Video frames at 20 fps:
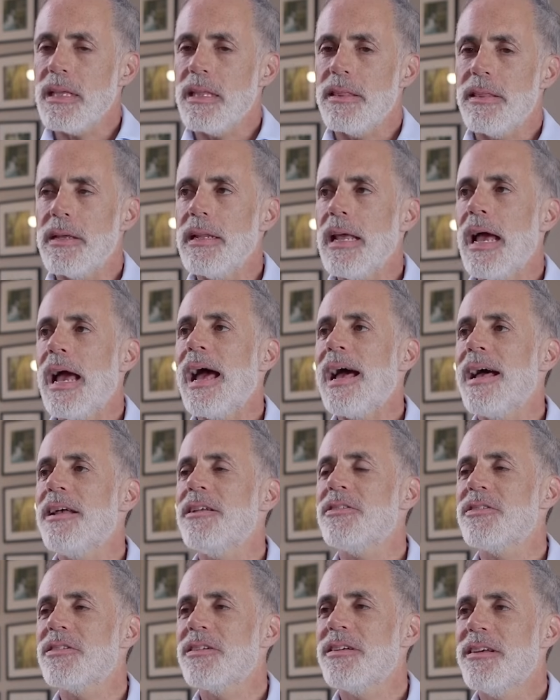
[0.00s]
that
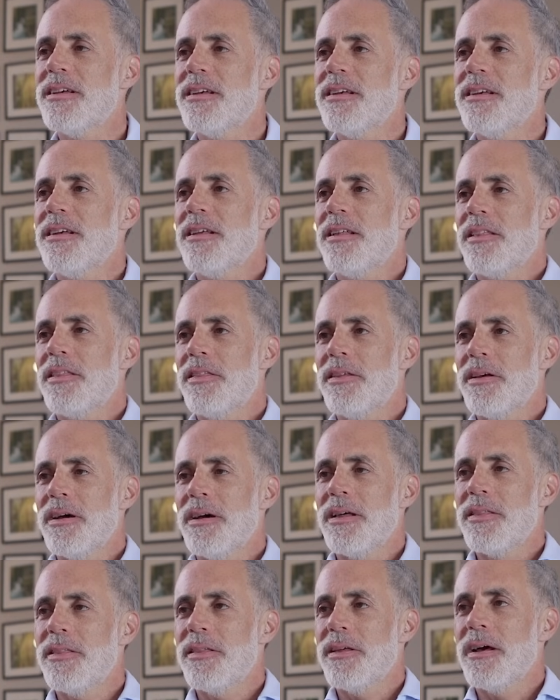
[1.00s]
has
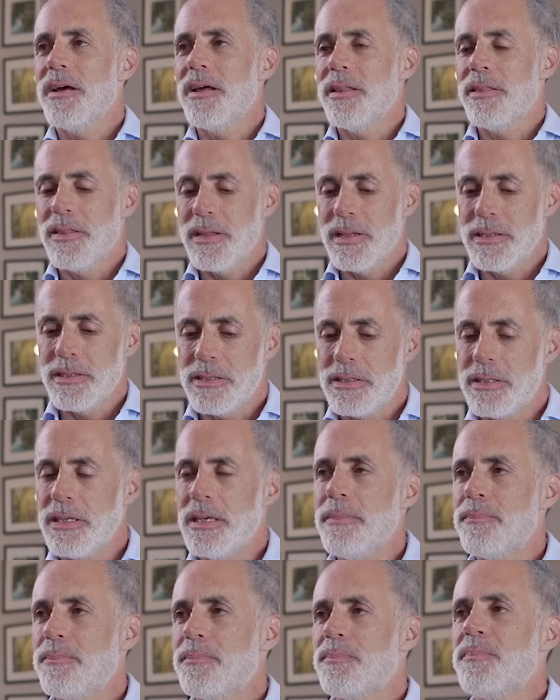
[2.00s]
the
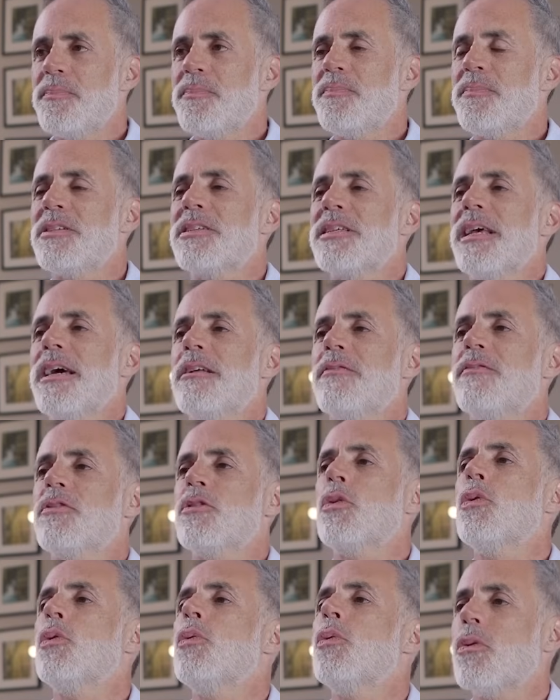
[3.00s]
deep set of
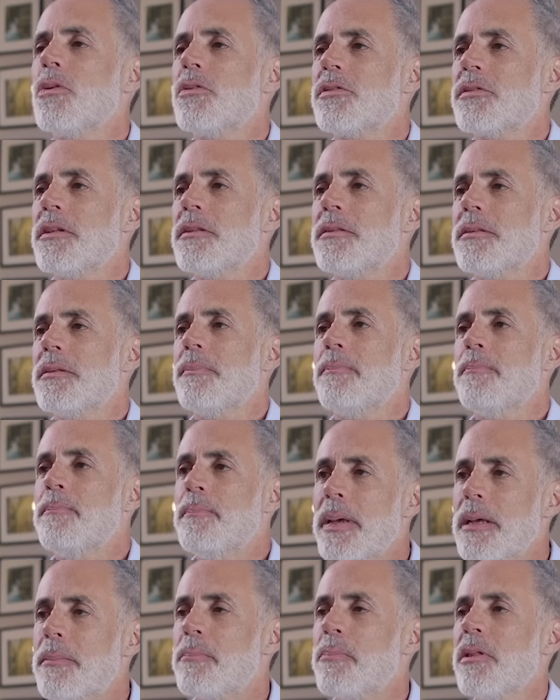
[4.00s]
tools that the
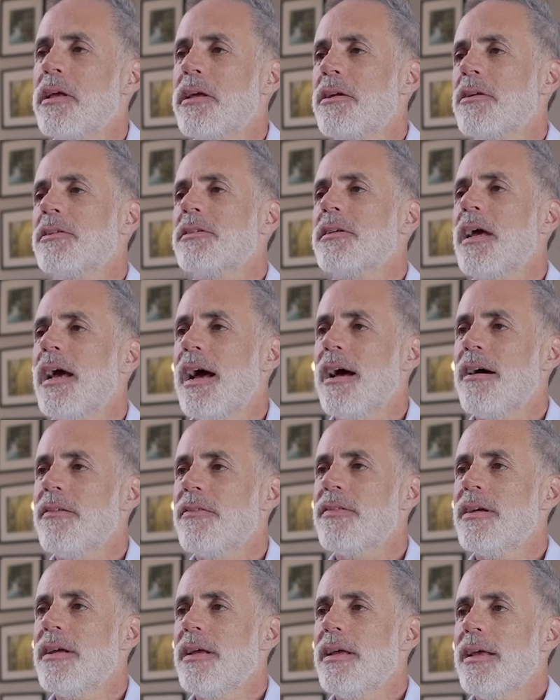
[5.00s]
big players have,
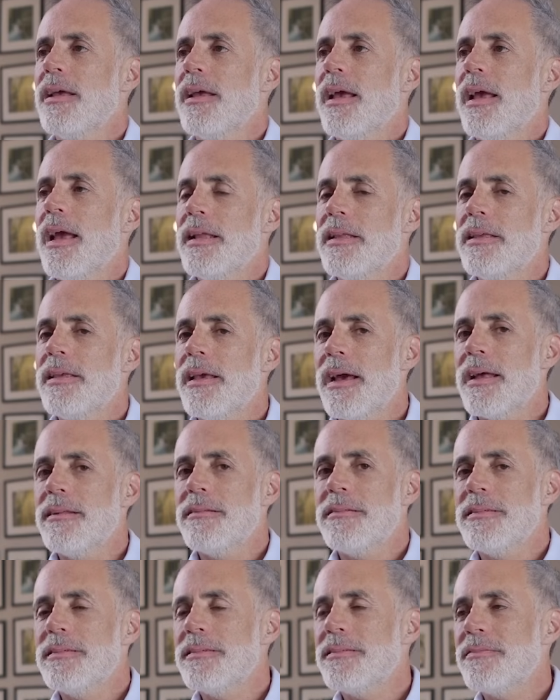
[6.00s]
and
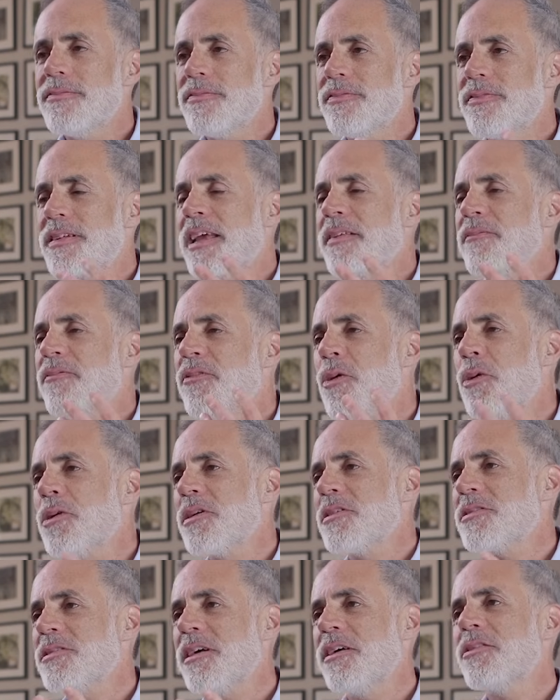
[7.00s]
yet can
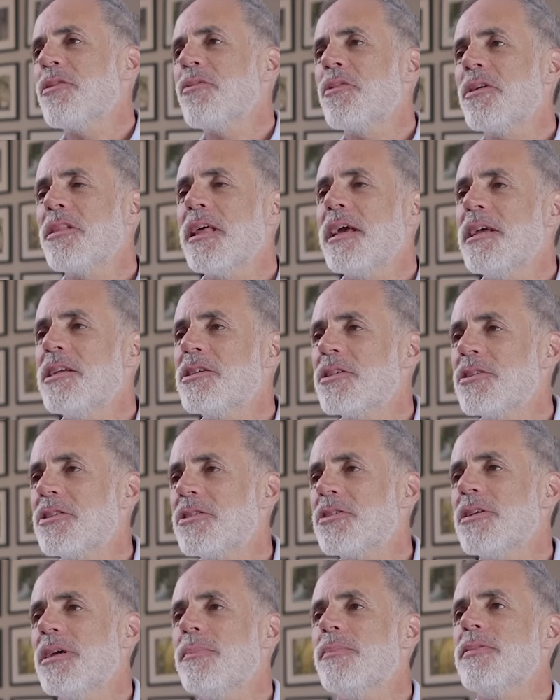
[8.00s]
focus on the
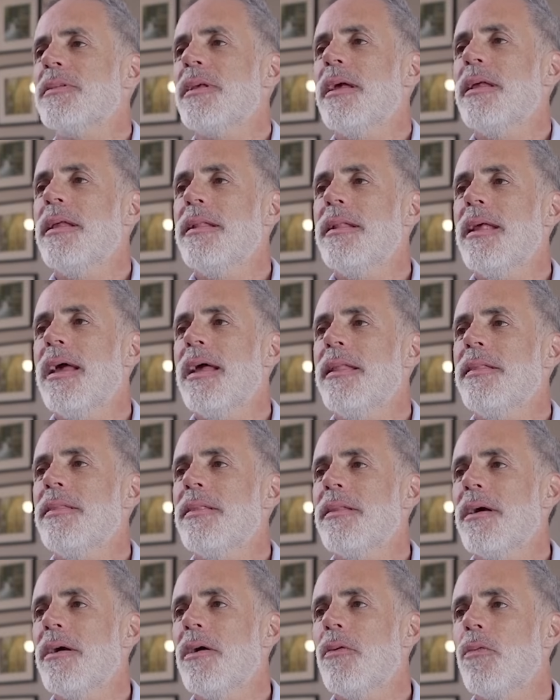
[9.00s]
relationships
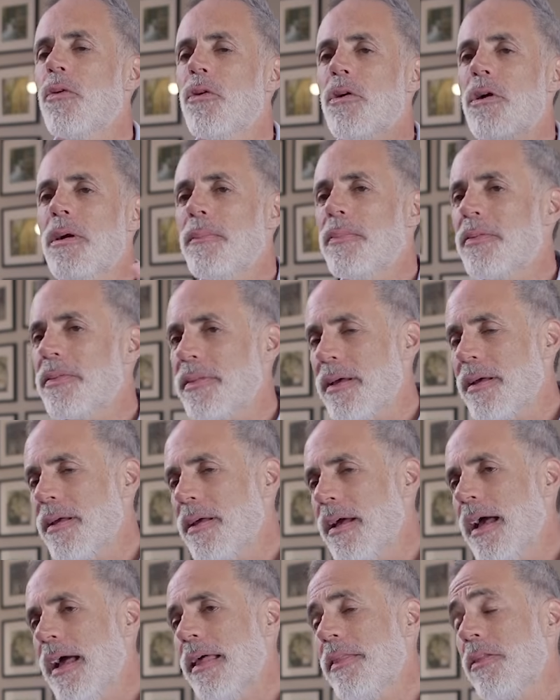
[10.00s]
and warmth
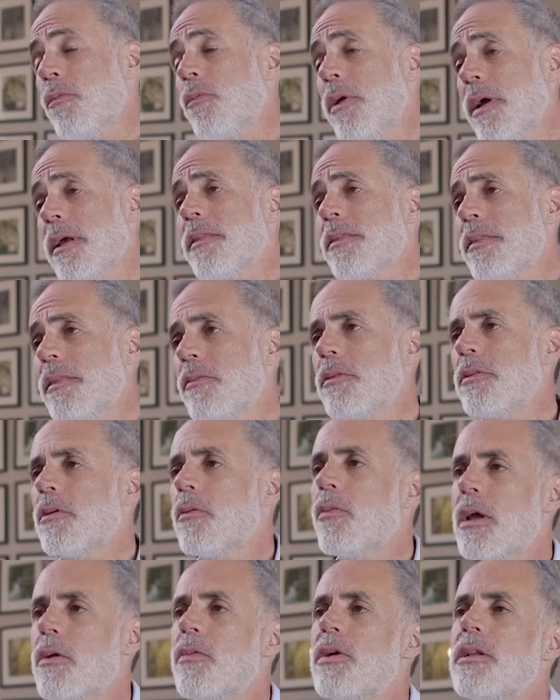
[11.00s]
the
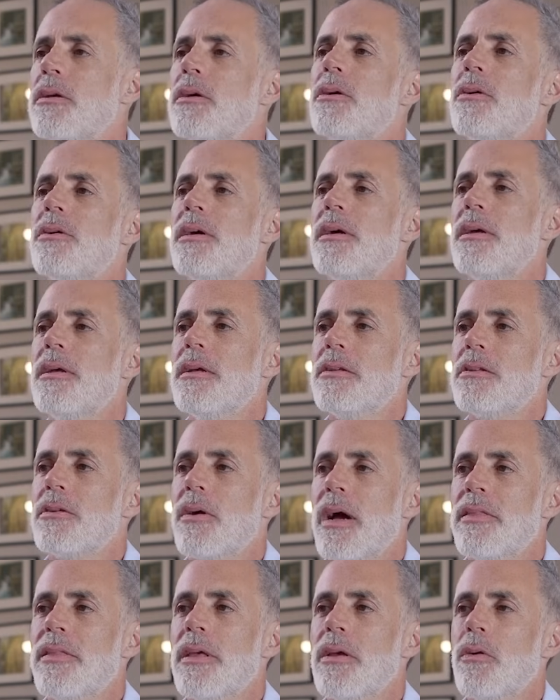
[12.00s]
way we do. So
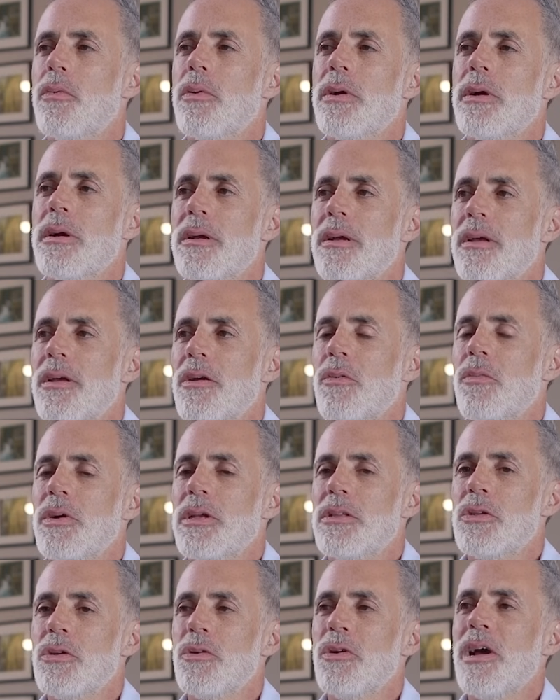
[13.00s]
I think we
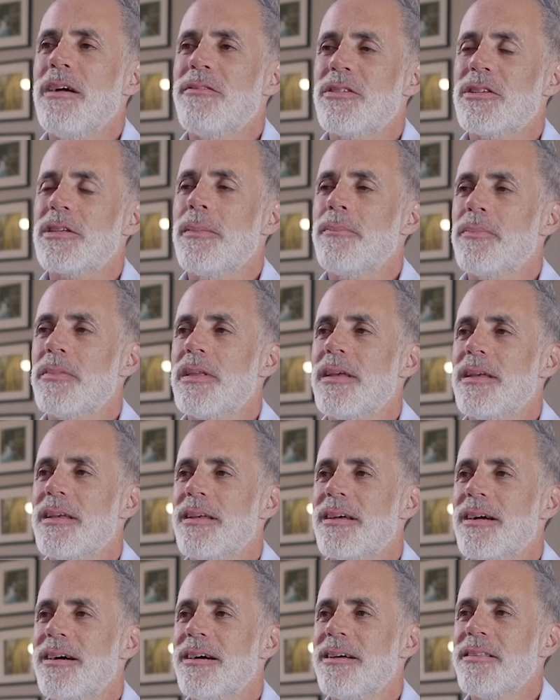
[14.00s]
do have
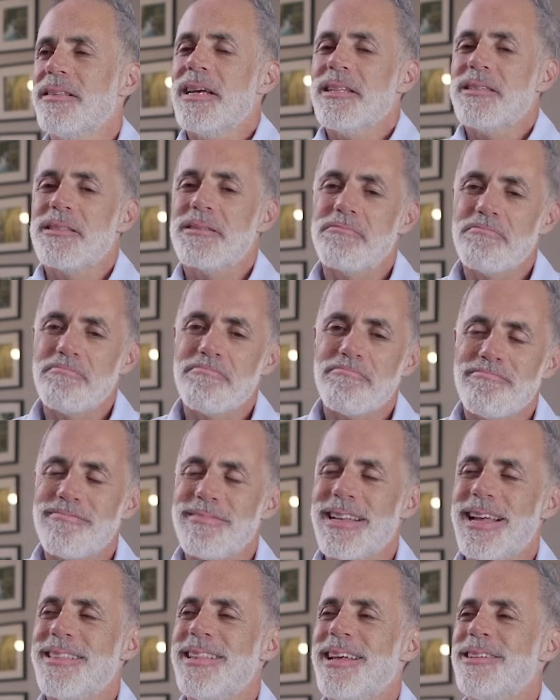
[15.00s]
something
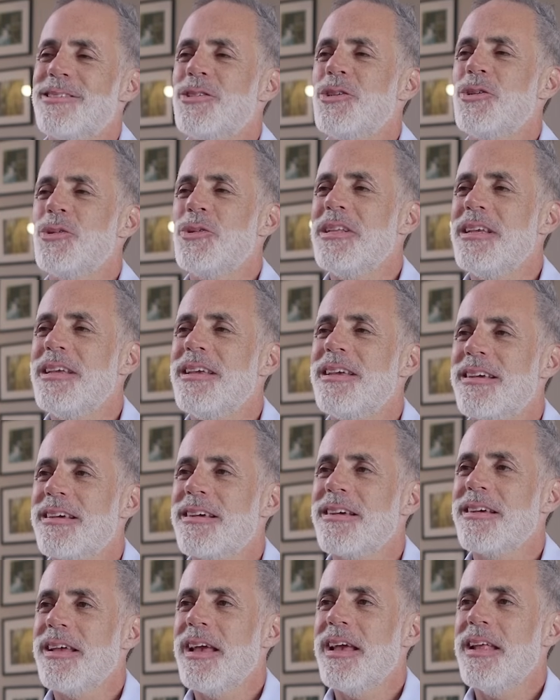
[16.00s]
that's unique,
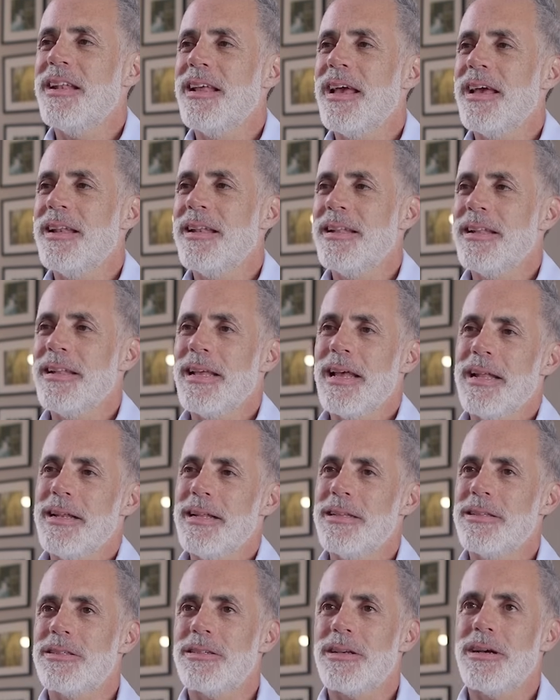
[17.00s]
and
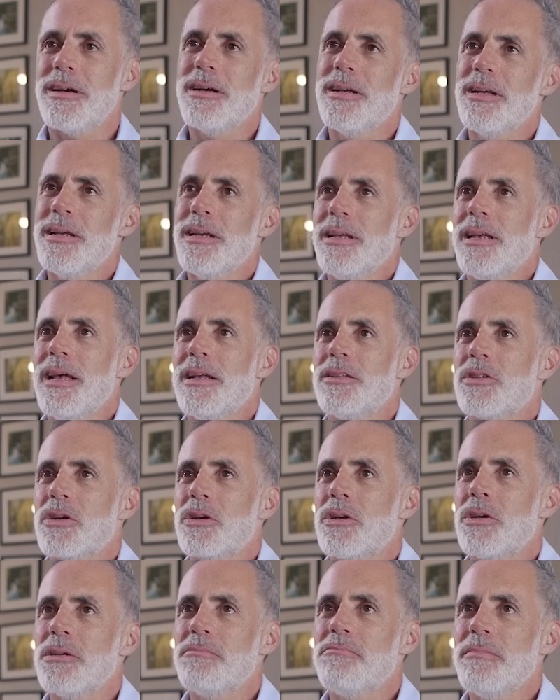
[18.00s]
it's a
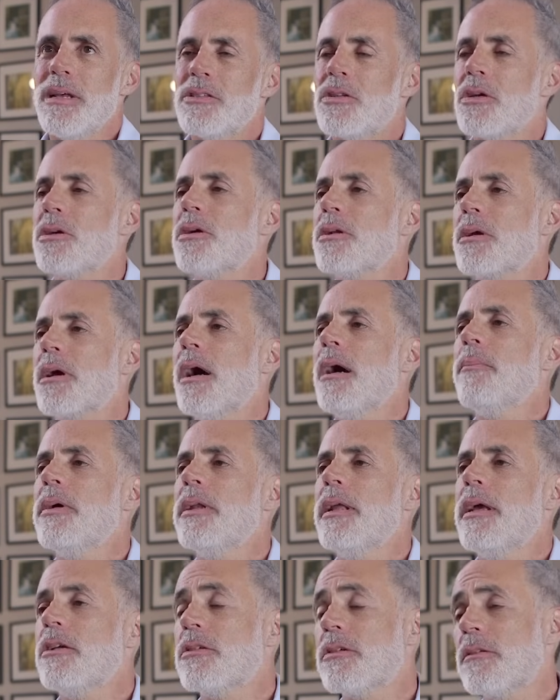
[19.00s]
good
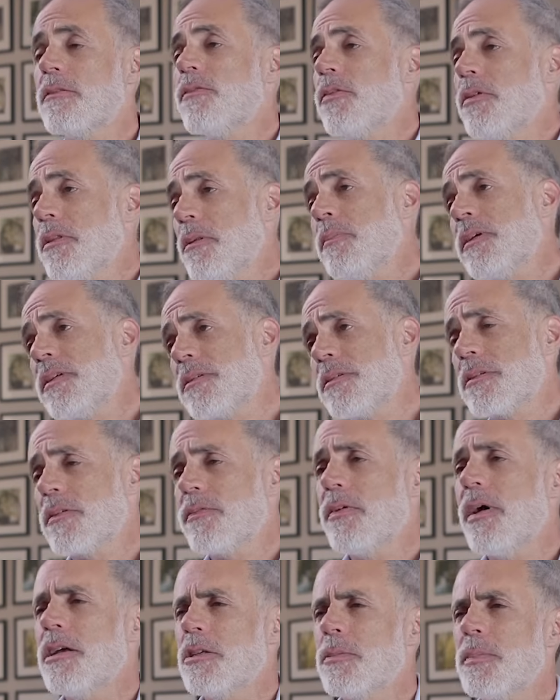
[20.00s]
combination for the business of
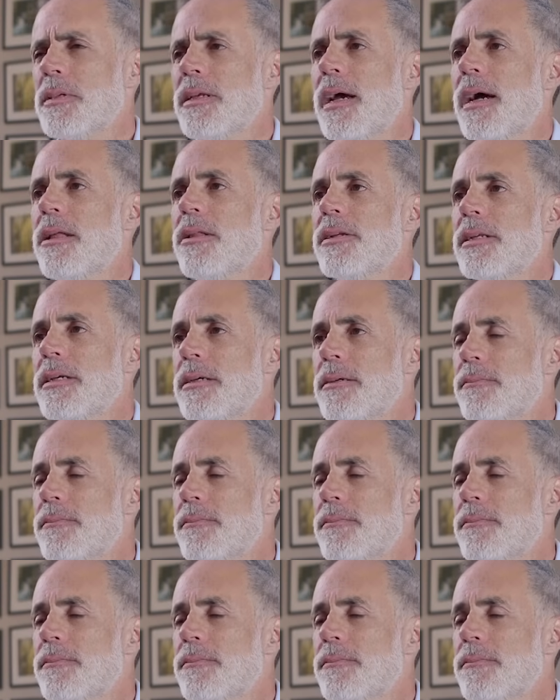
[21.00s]
hospitality.